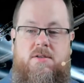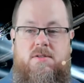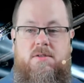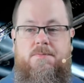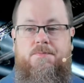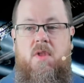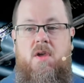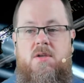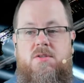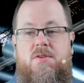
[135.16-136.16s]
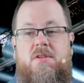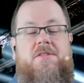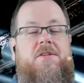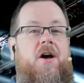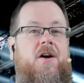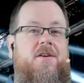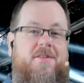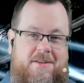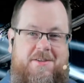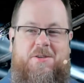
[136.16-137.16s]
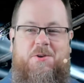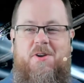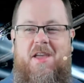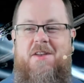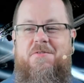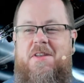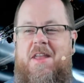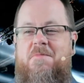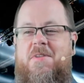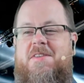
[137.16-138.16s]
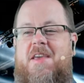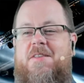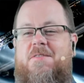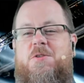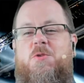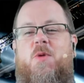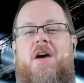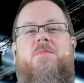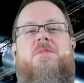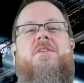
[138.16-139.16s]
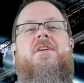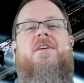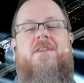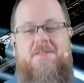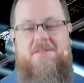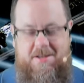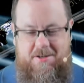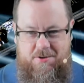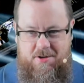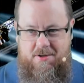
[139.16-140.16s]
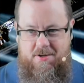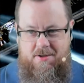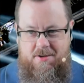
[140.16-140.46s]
next. So this talk is creatively named A Tale of Two Webs Continued.